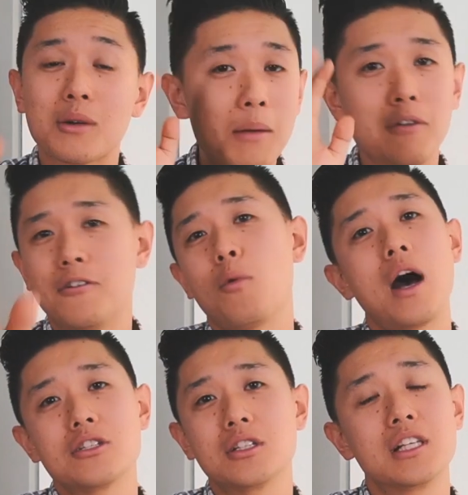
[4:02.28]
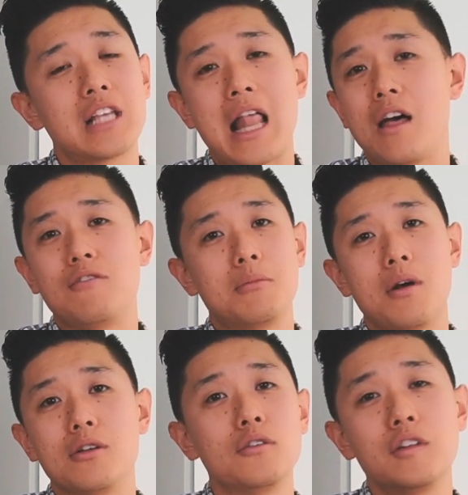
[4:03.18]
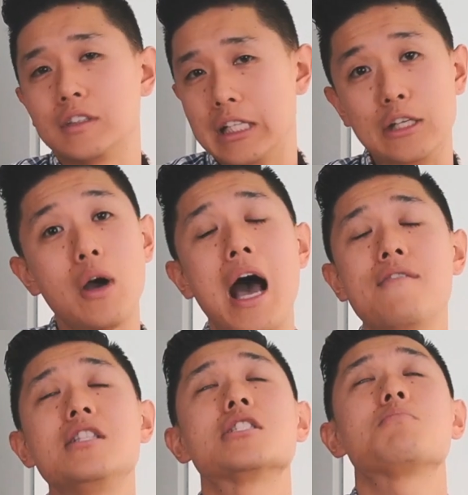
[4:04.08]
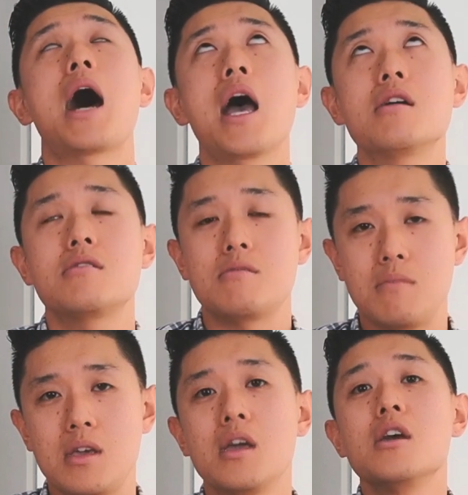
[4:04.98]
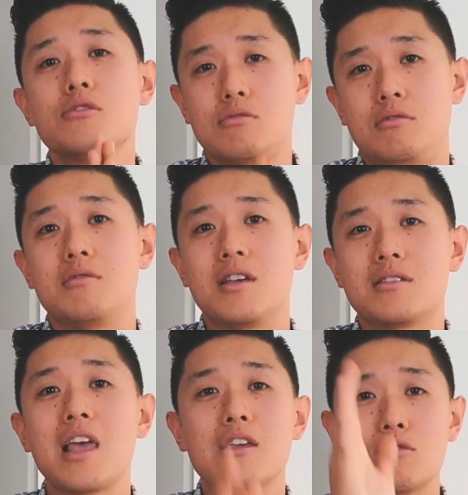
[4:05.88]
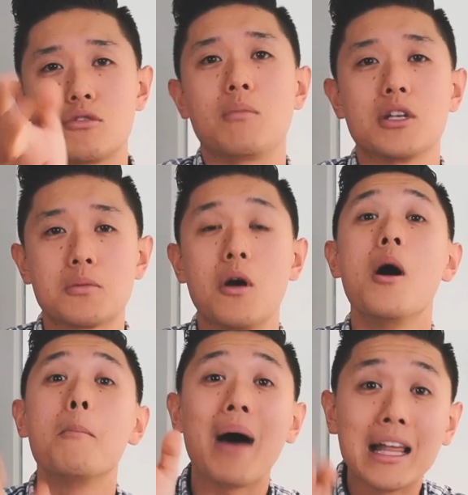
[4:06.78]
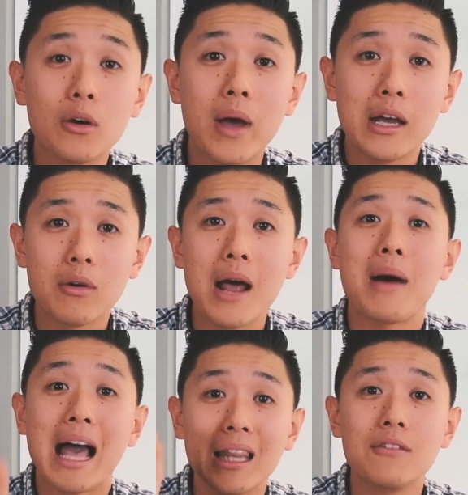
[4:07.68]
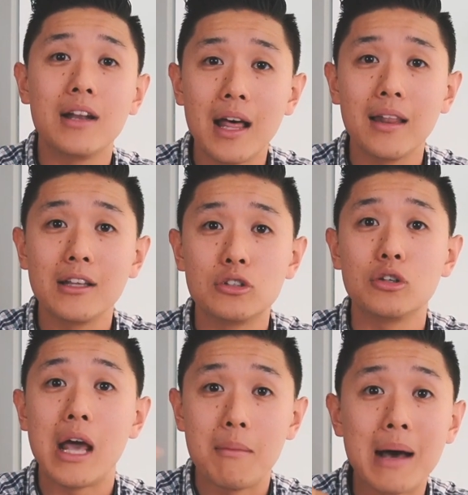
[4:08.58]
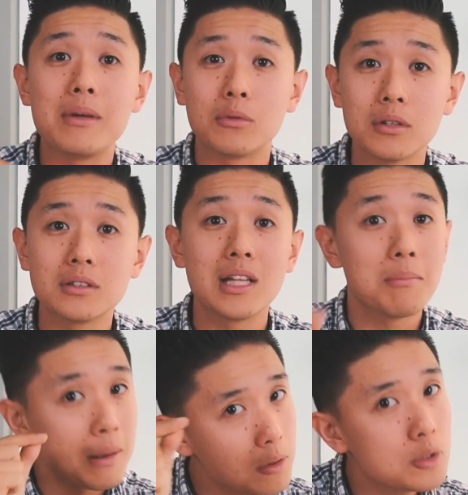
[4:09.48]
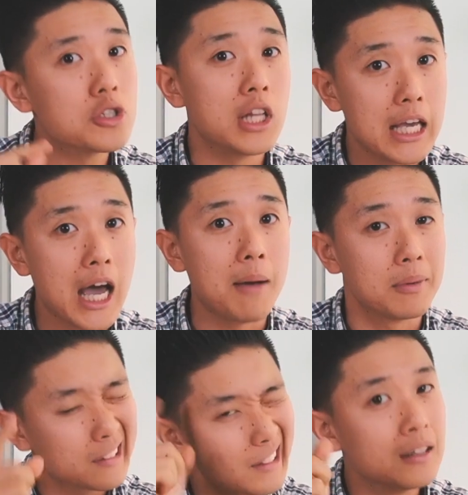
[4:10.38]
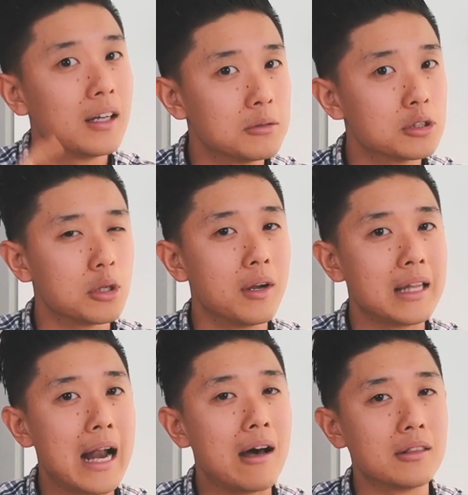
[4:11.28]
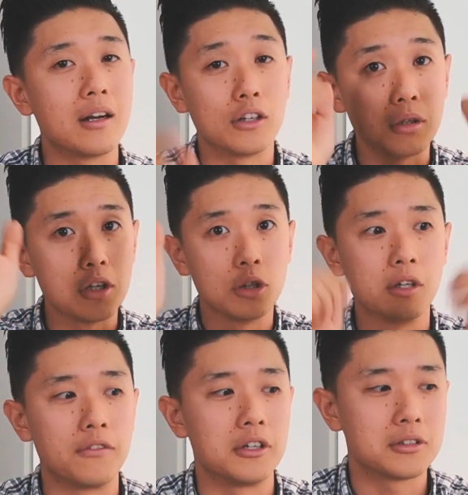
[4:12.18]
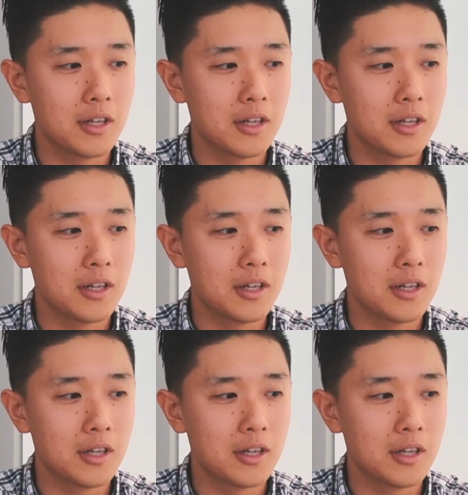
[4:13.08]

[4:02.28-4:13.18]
Graham, if you're watching this, I love you, bro. You have inspired me to do this. Thank you so much, bro. By the way, Graham, I live in LA too, and I'm in real estate. Maybe we should link up. I'm just throwing that out there to the universe.